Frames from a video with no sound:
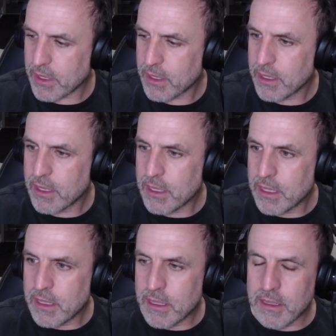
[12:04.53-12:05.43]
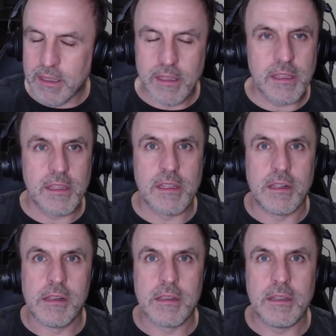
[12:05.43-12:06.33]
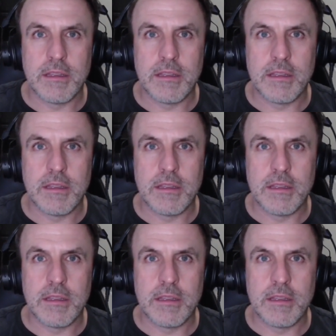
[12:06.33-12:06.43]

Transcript: Nobody speaks.